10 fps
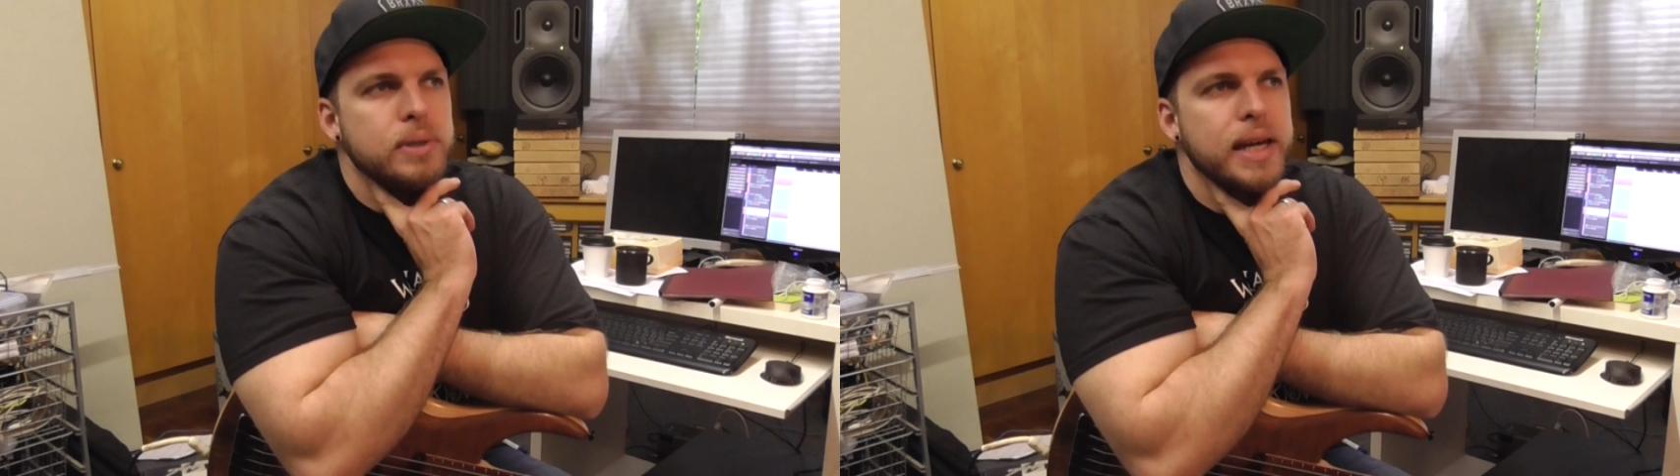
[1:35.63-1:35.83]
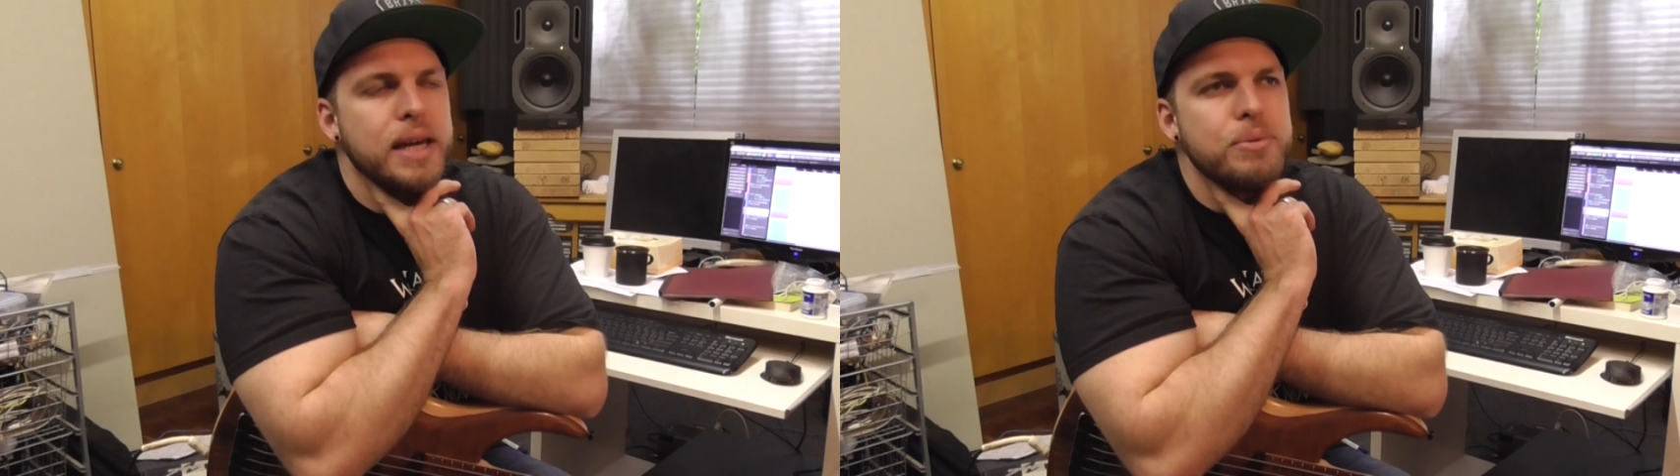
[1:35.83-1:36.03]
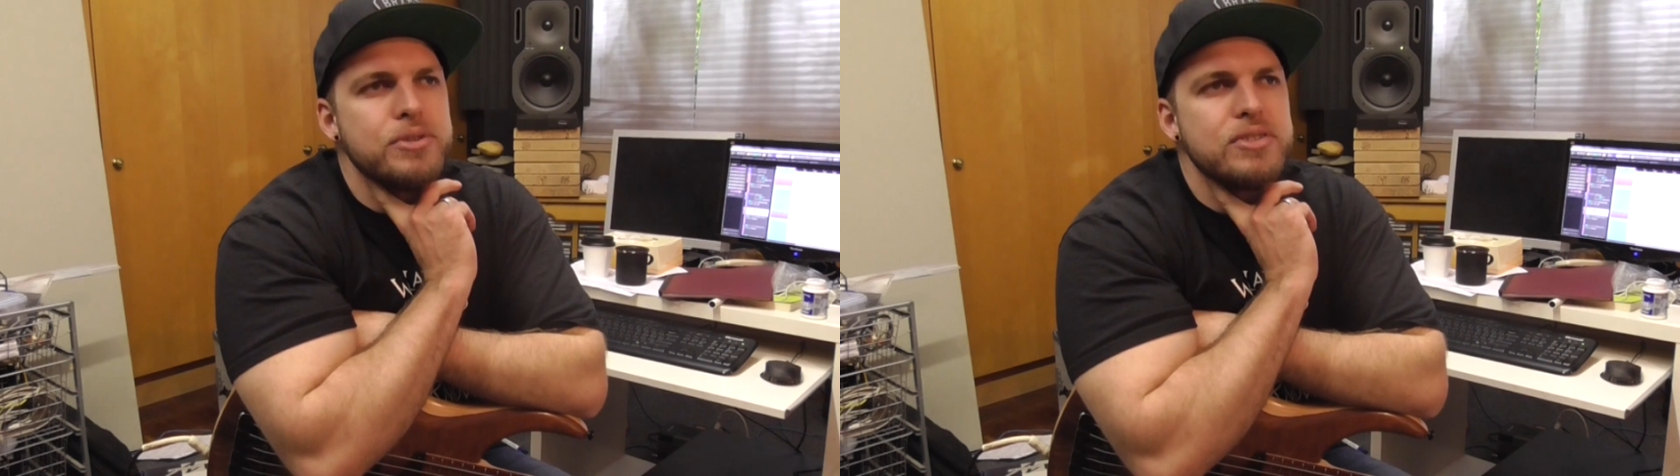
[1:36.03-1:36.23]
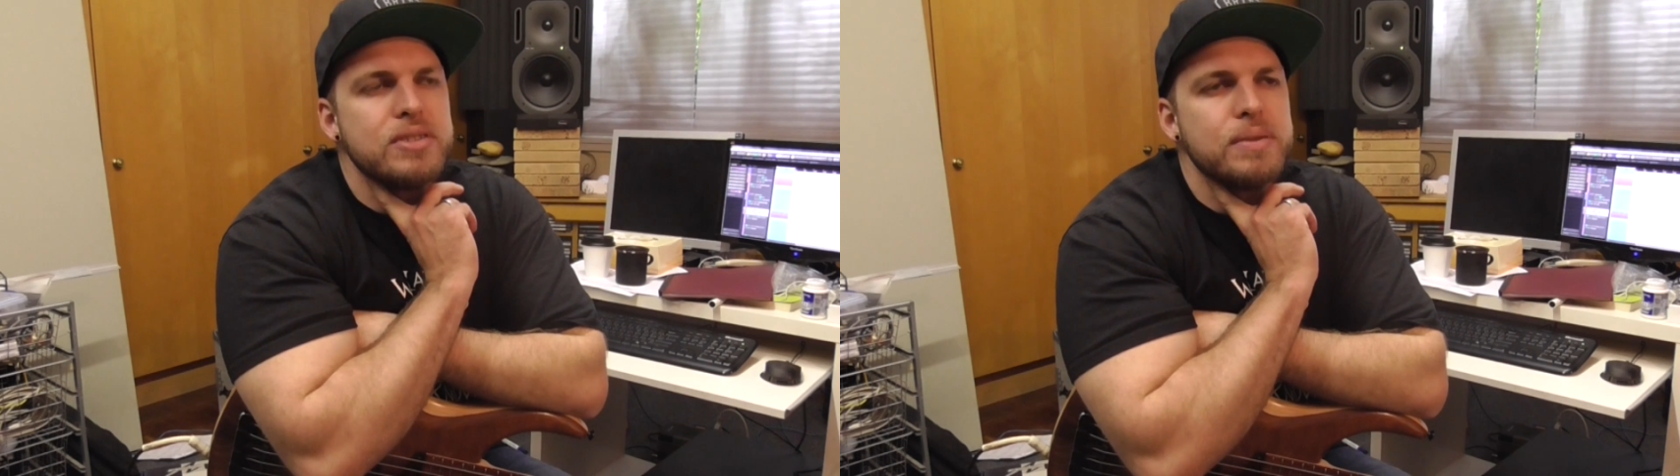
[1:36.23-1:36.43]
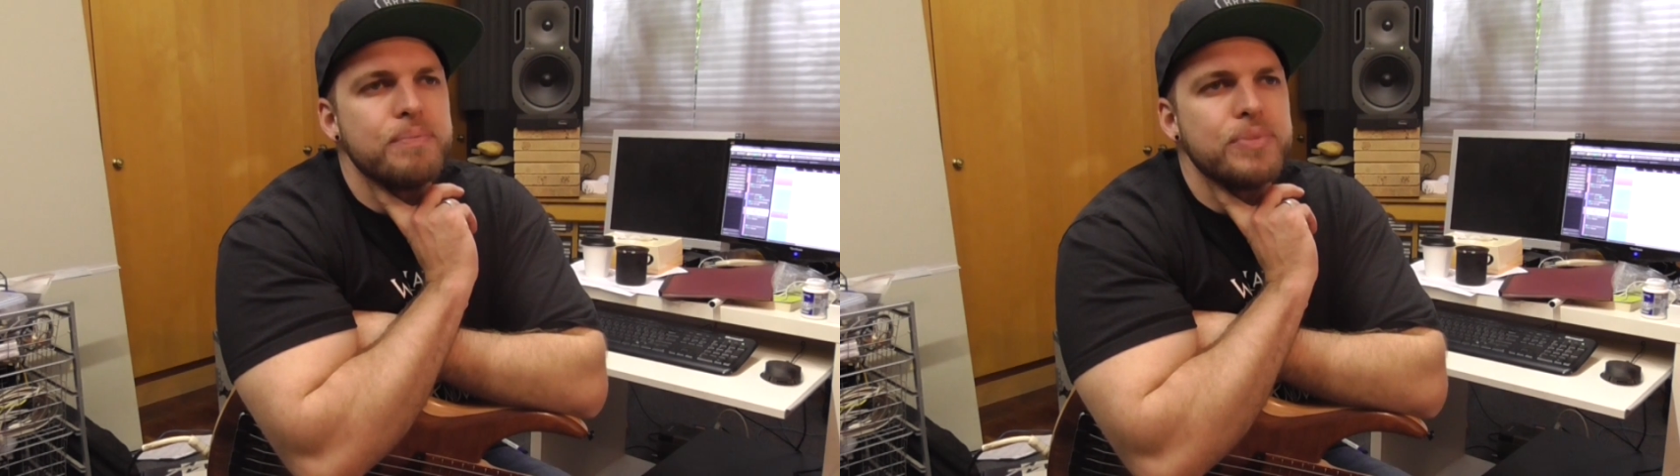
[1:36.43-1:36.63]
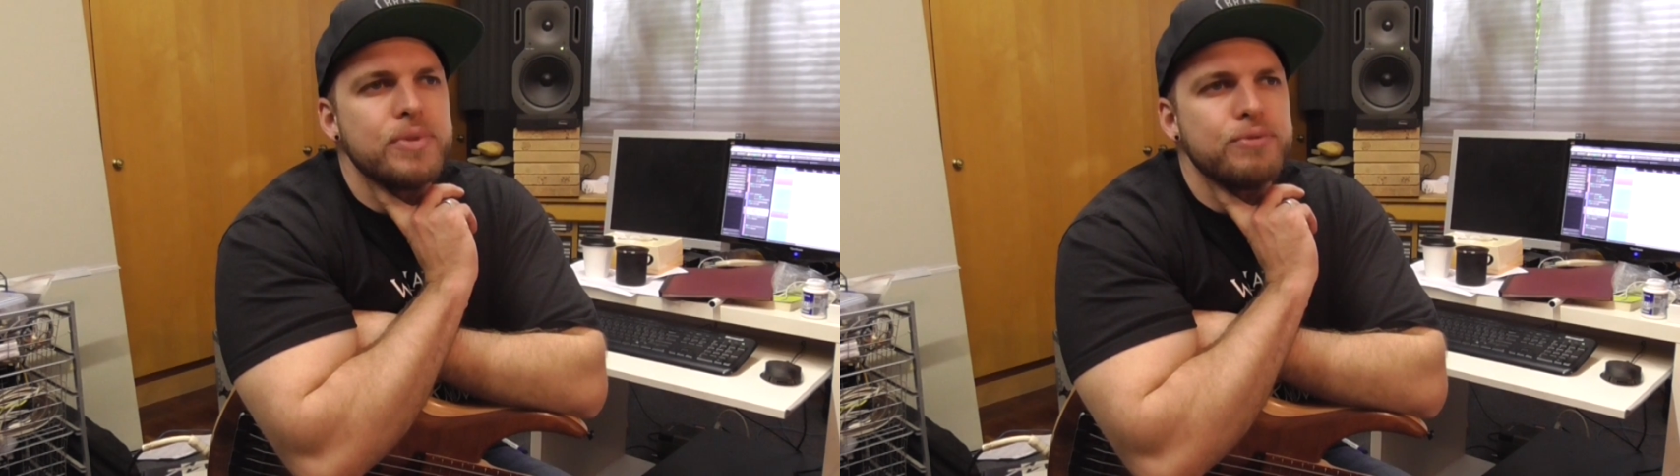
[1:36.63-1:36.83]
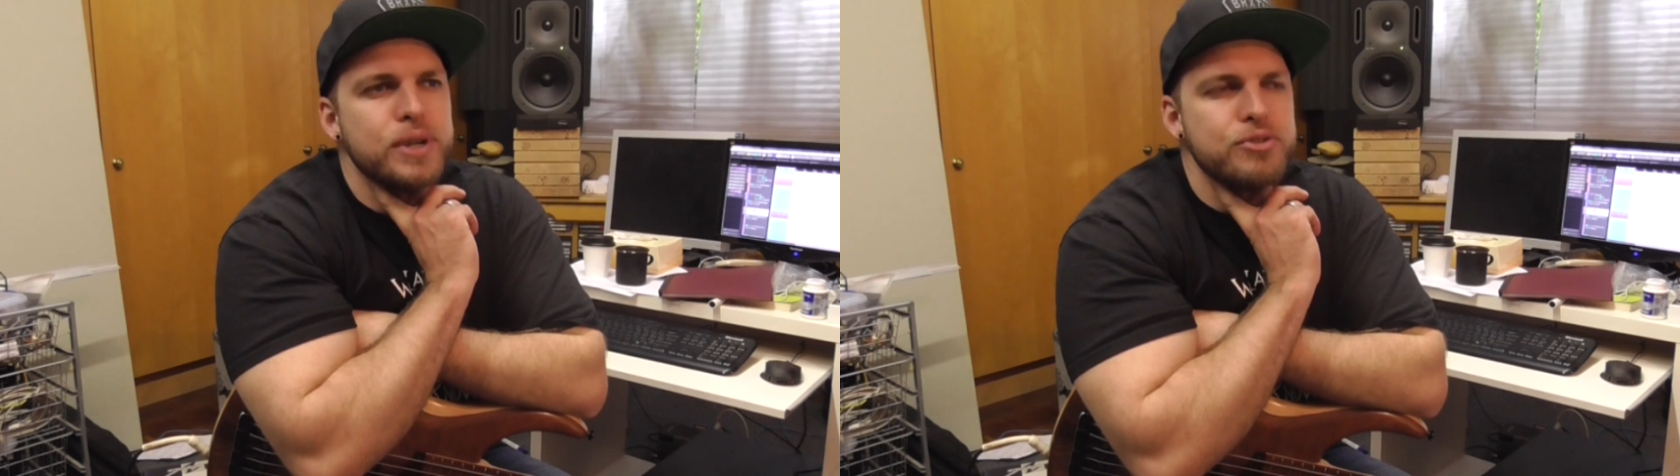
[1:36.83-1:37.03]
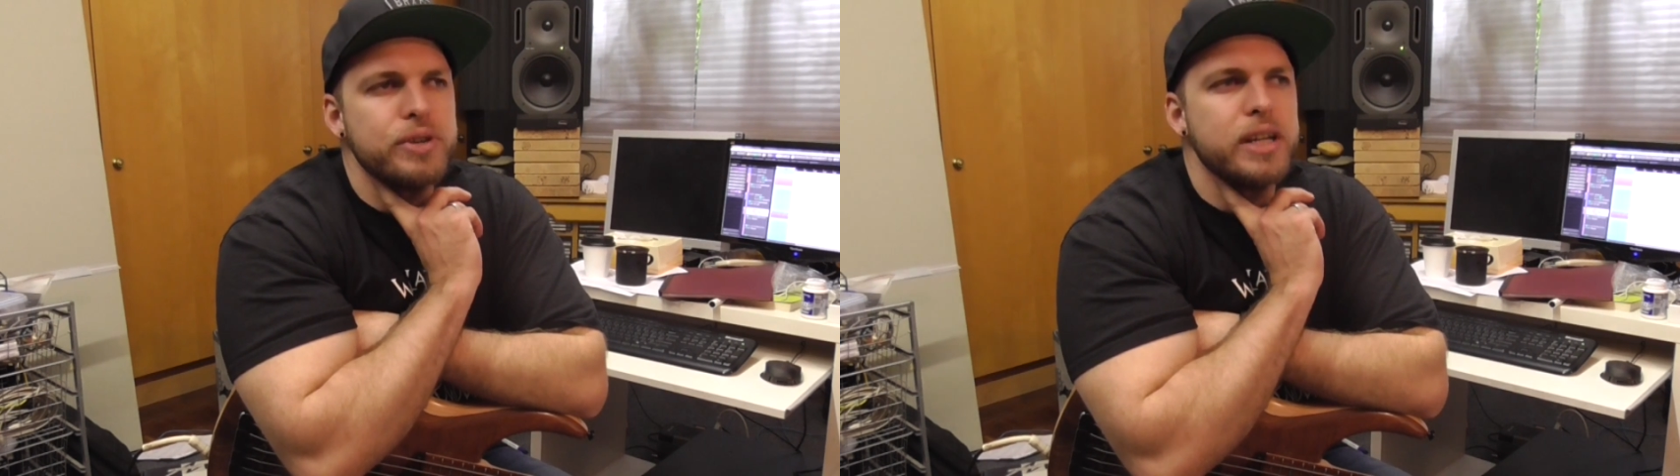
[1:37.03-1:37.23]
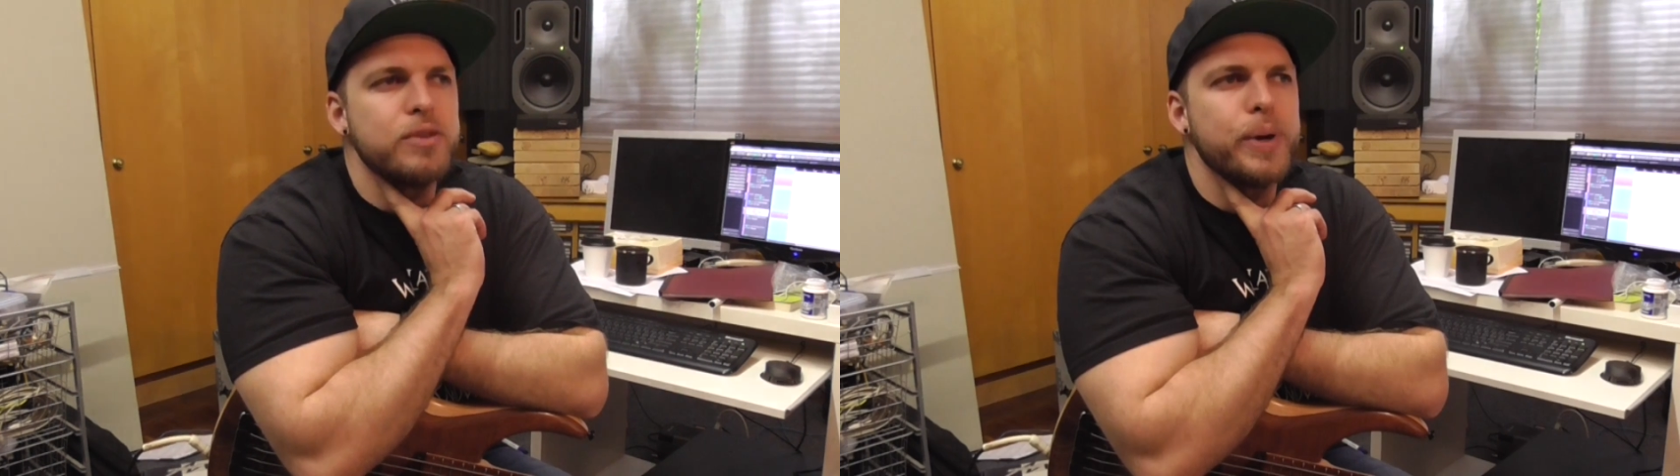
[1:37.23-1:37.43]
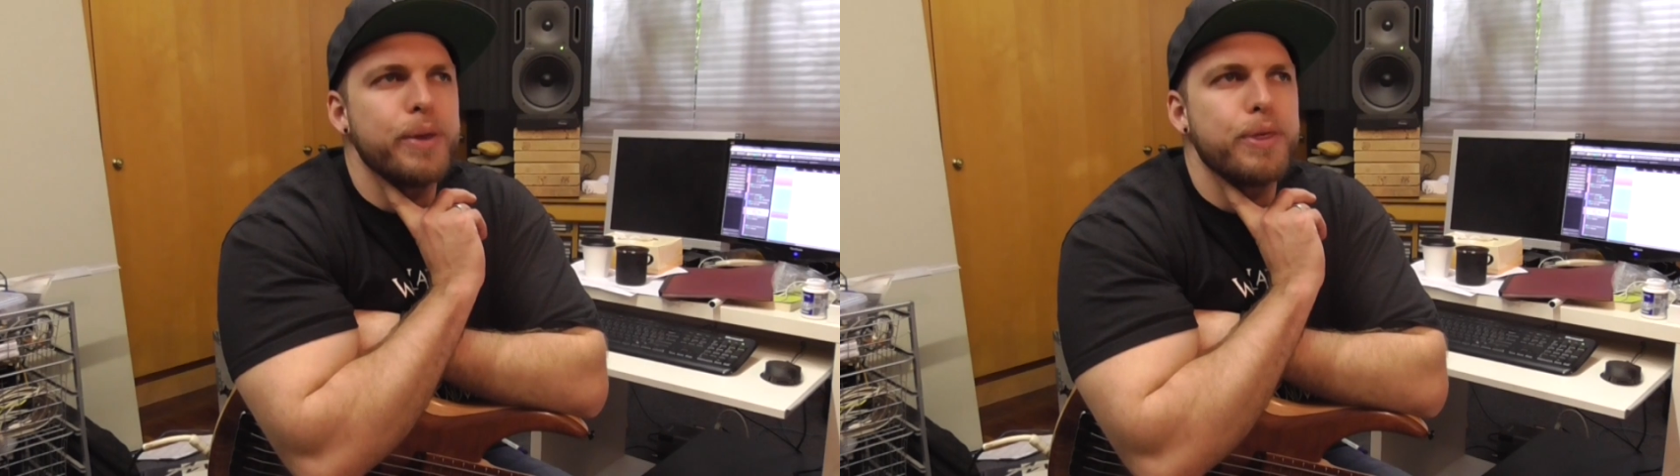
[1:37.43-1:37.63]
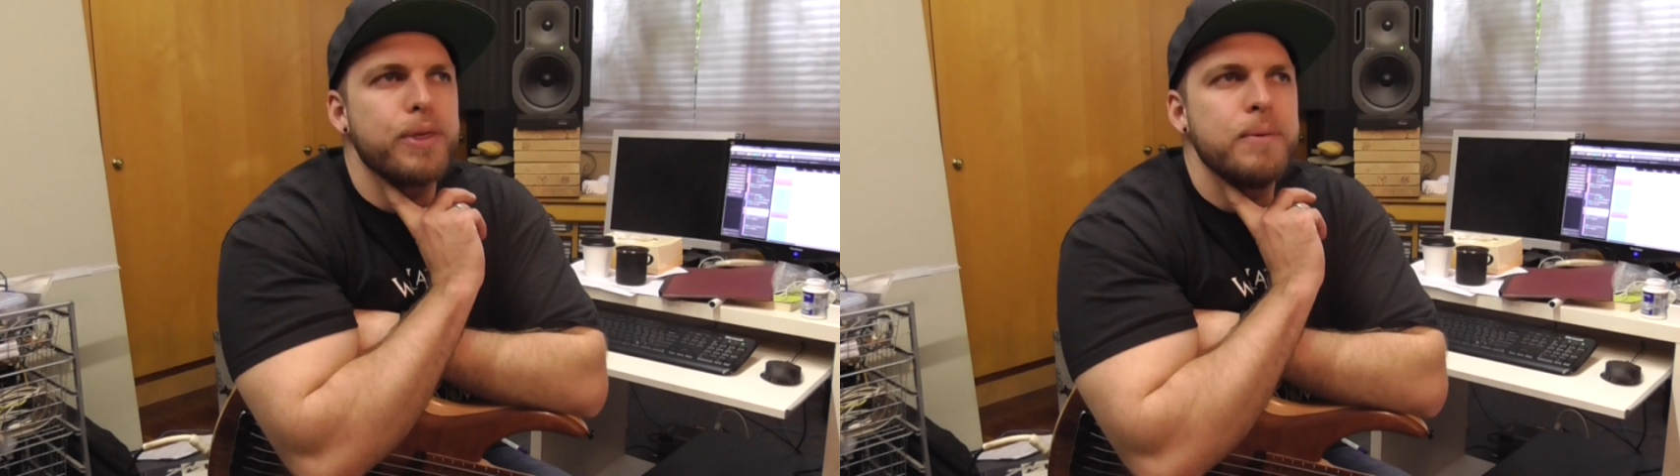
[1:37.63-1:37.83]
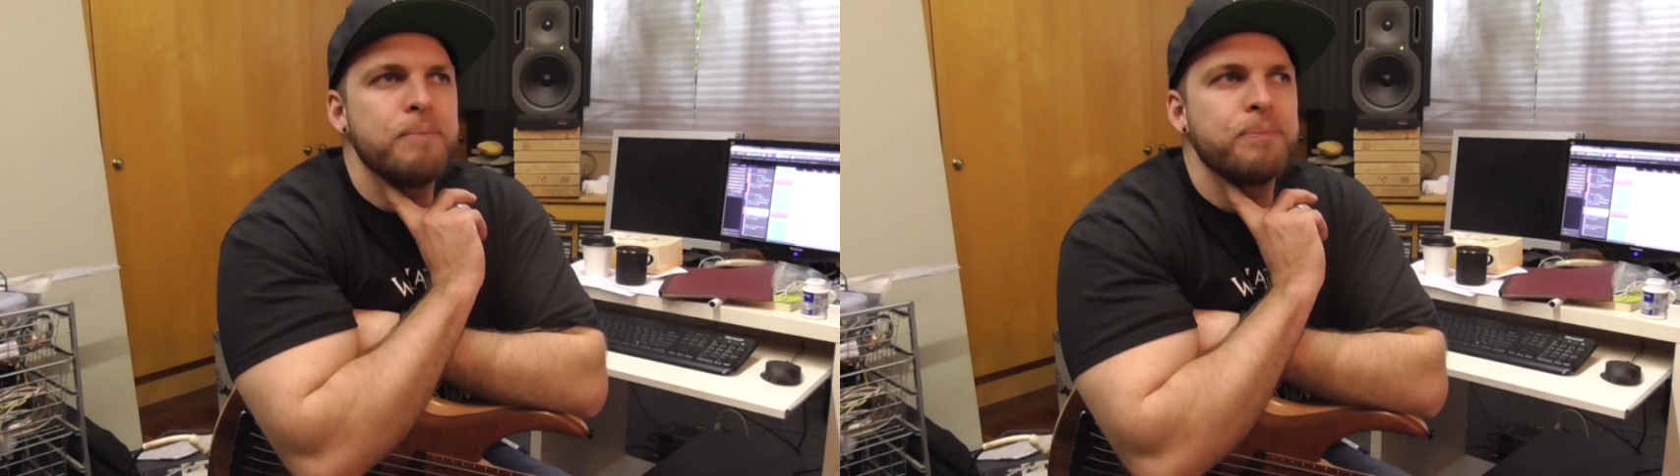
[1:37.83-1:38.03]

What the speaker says: he was frustrated with